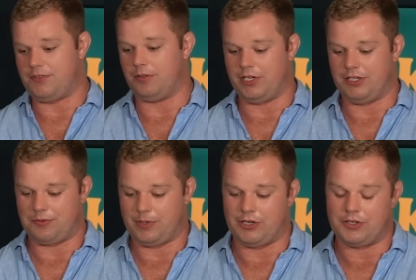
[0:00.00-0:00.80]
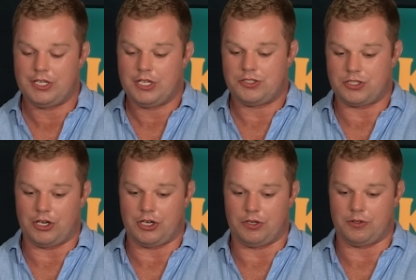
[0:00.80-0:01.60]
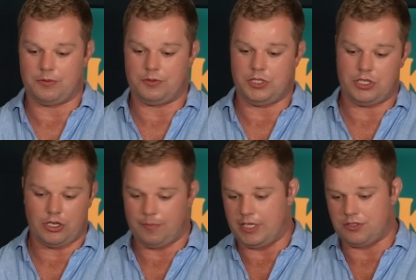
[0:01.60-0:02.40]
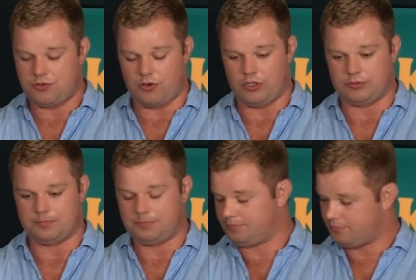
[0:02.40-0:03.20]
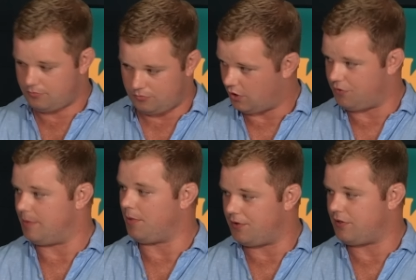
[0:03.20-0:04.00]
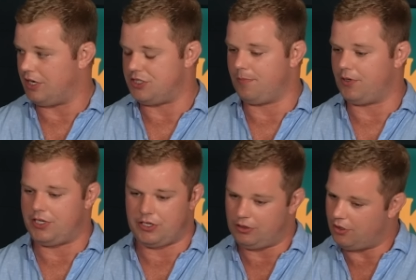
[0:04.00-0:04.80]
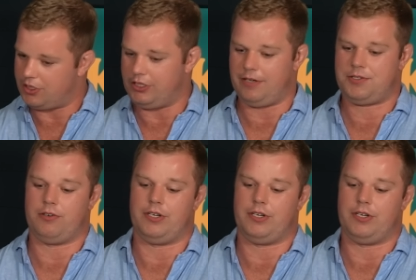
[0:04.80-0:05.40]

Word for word: fill me in as well. So you got to be strong. Obviously, both sides of your body. You got to lock your left shoulder